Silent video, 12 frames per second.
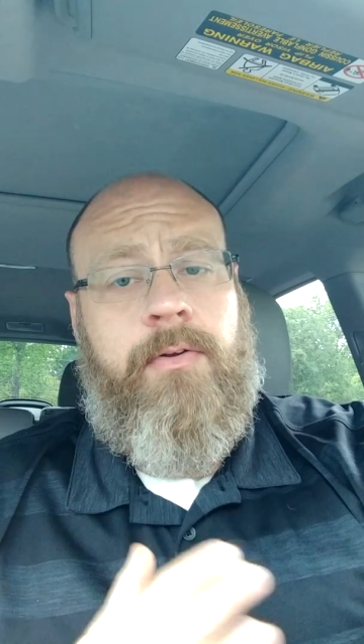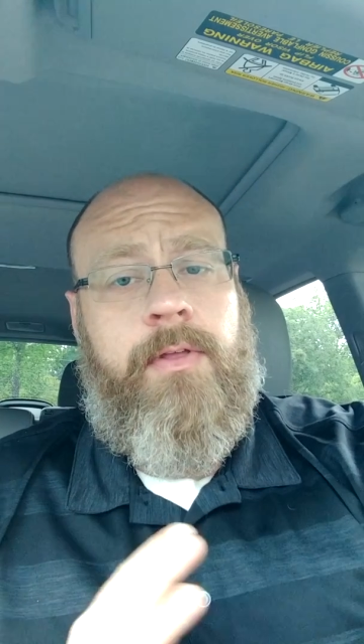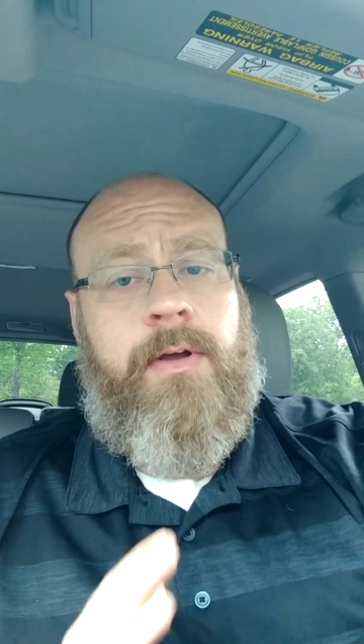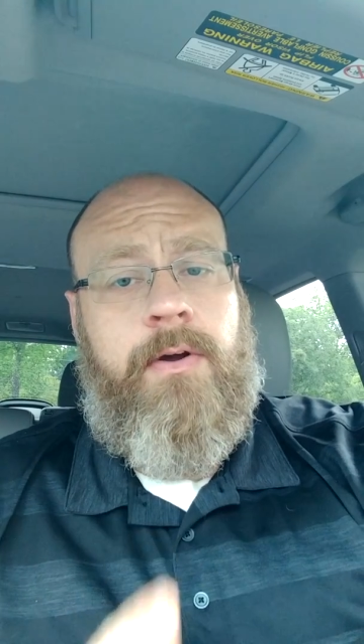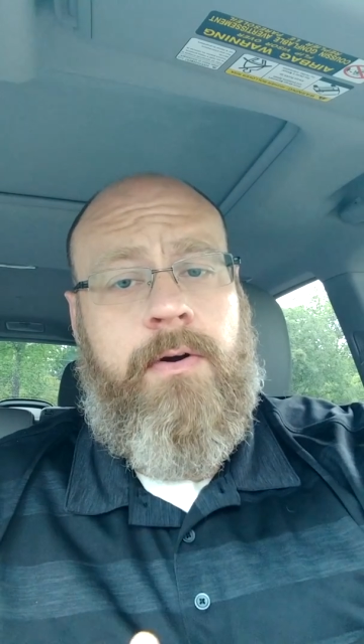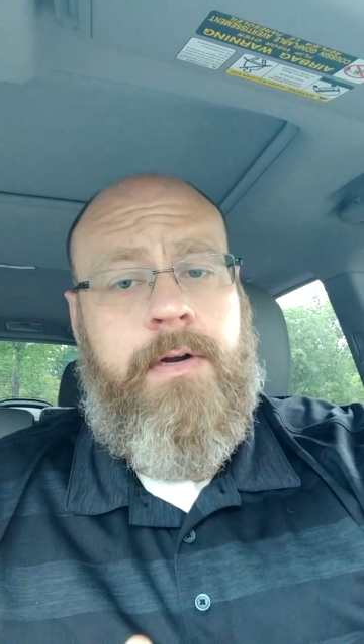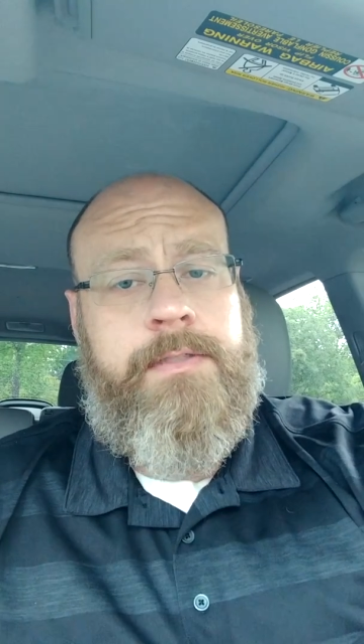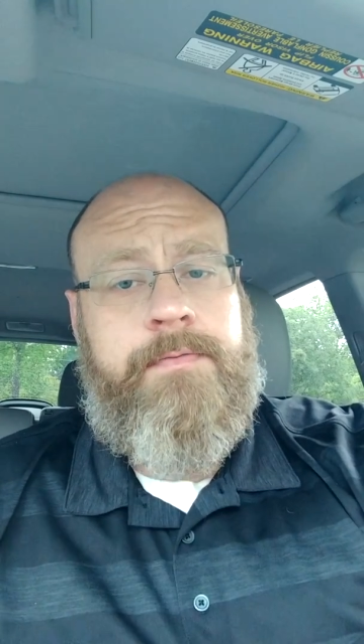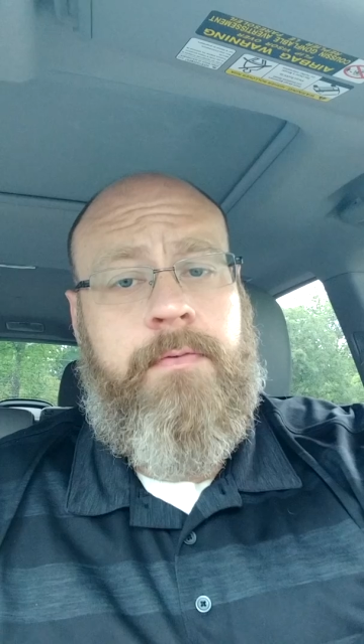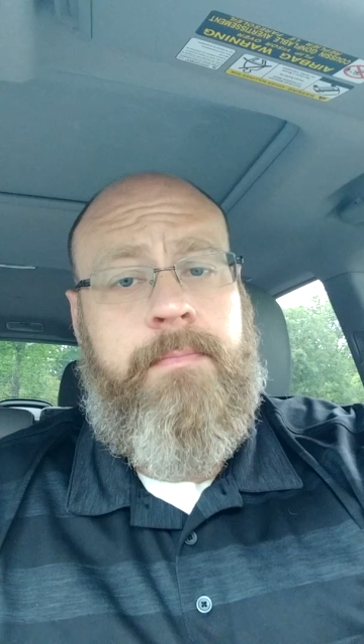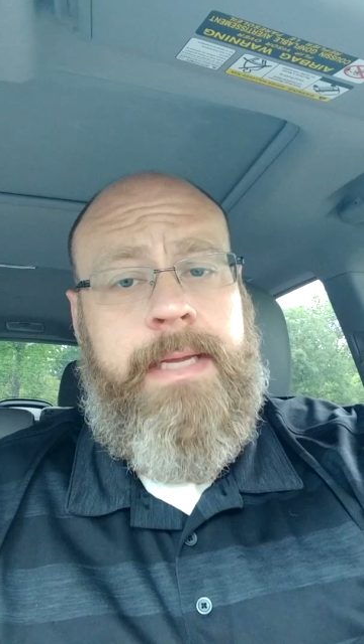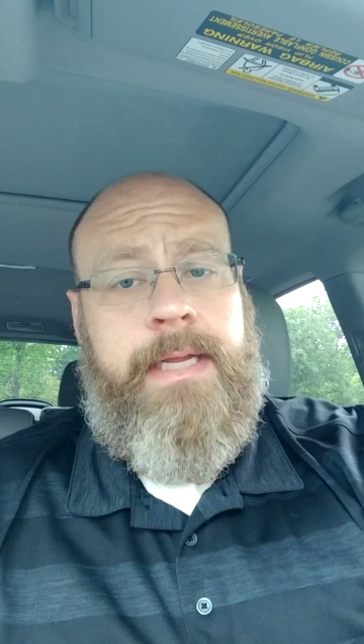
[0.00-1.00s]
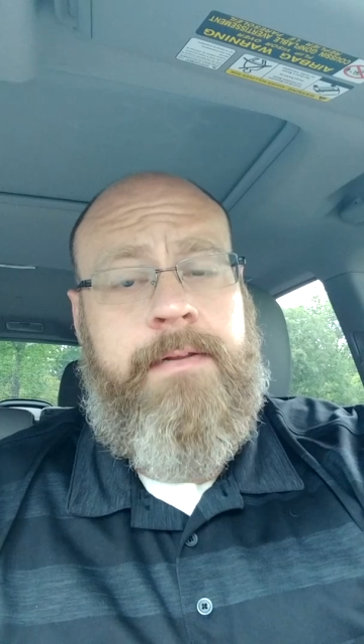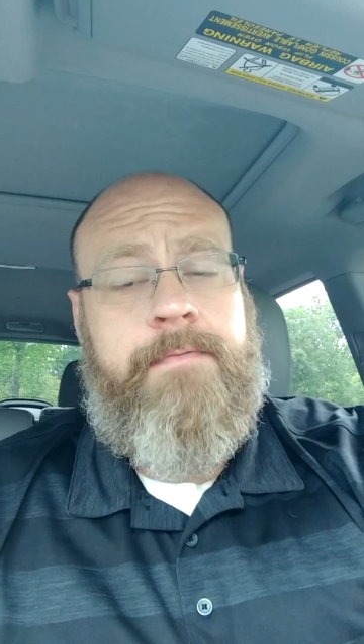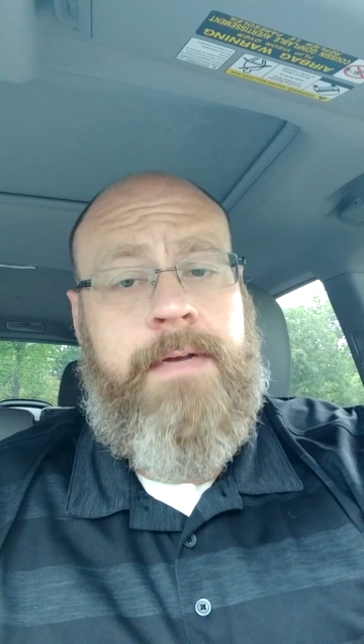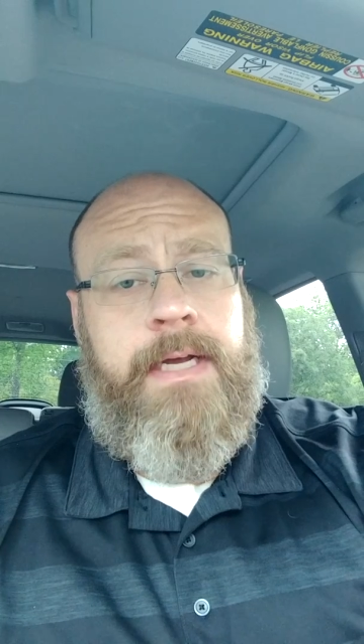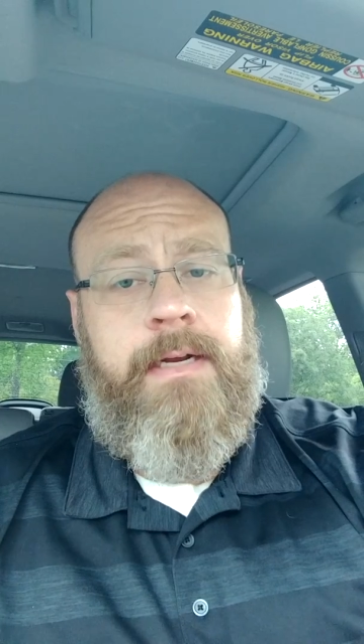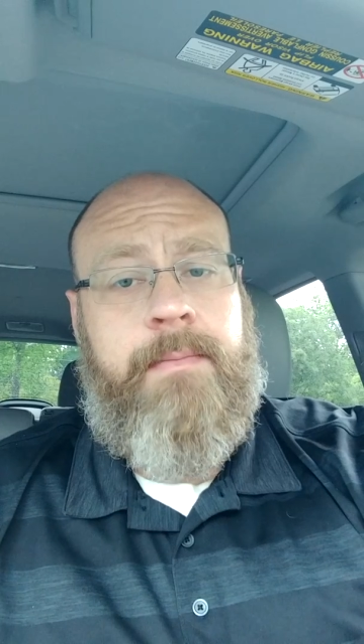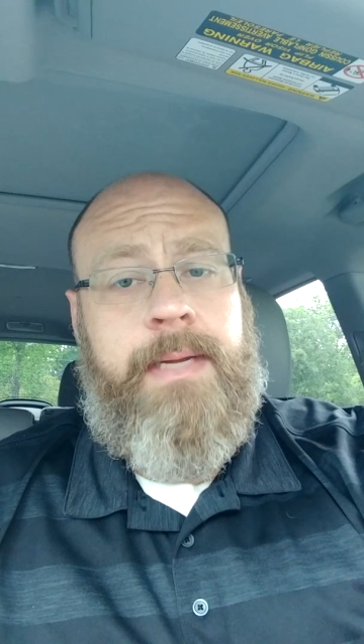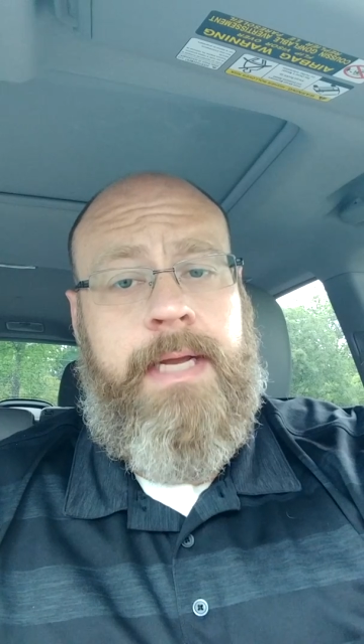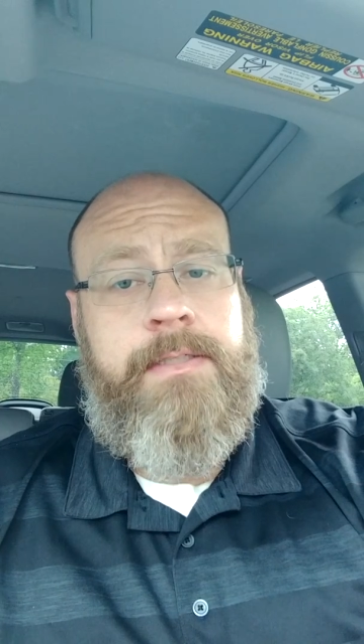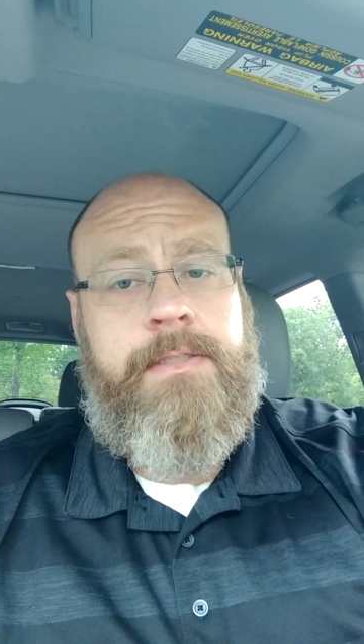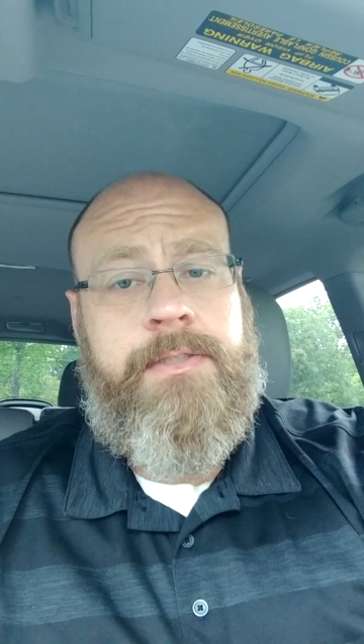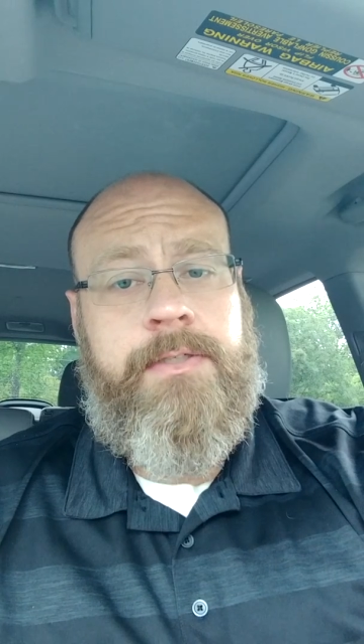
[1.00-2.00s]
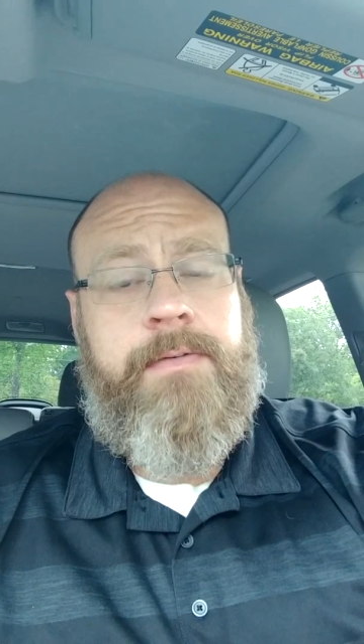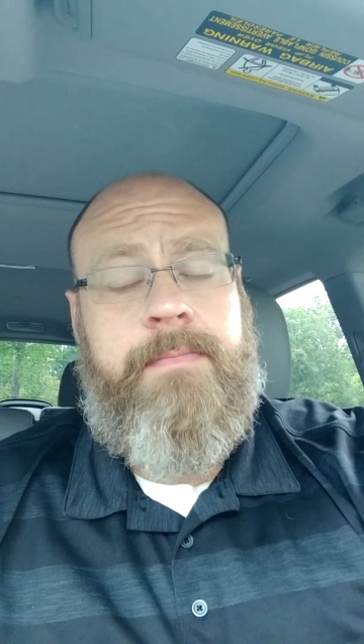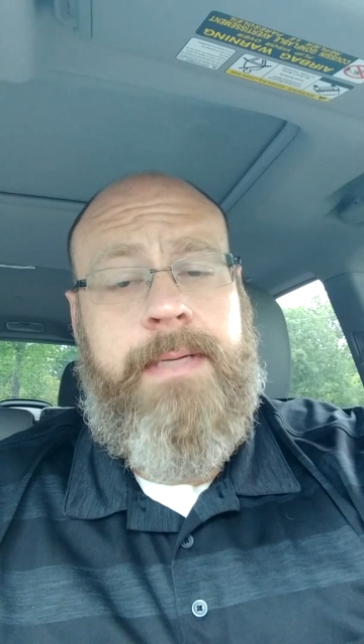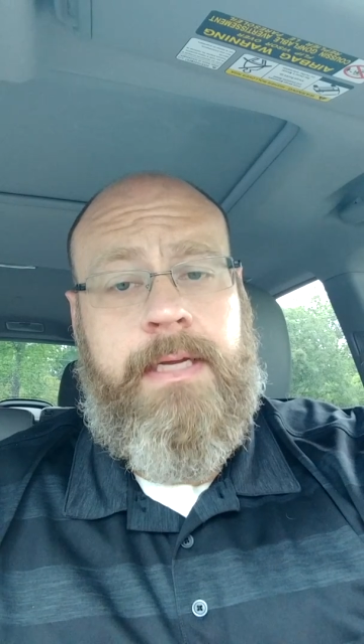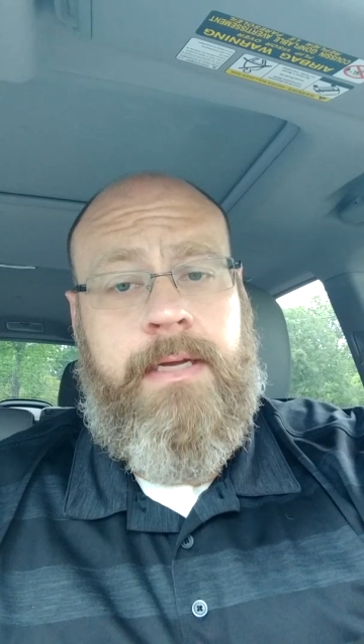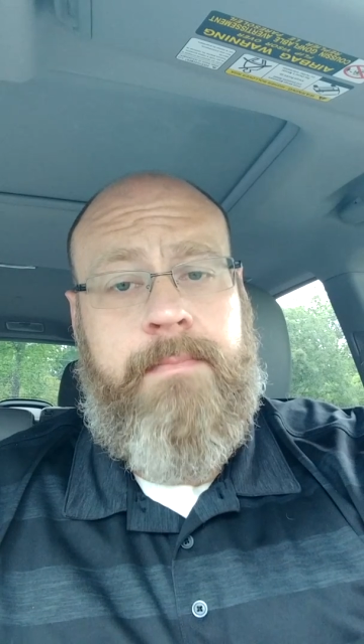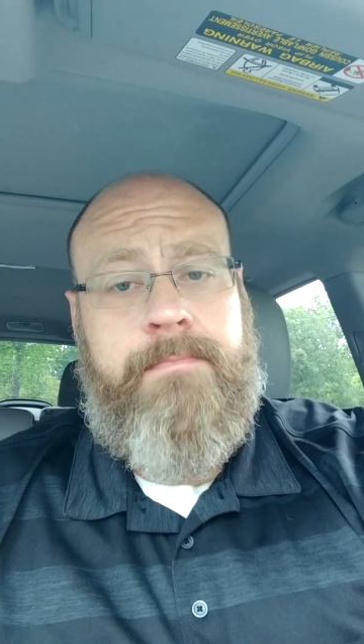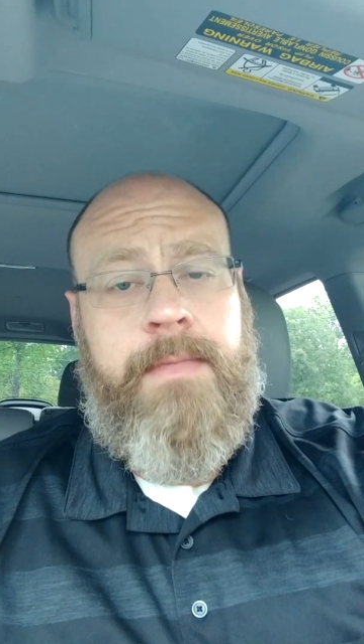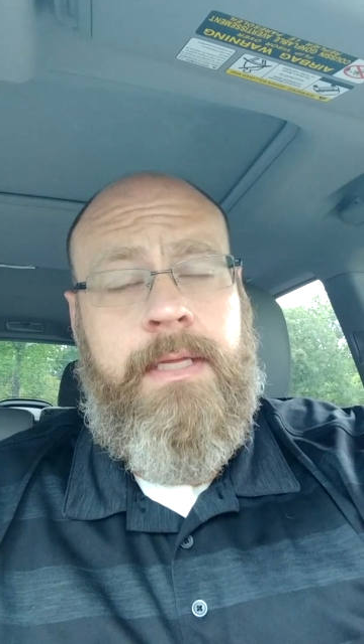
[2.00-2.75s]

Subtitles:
are the hardest for me to find a passenger to pick up.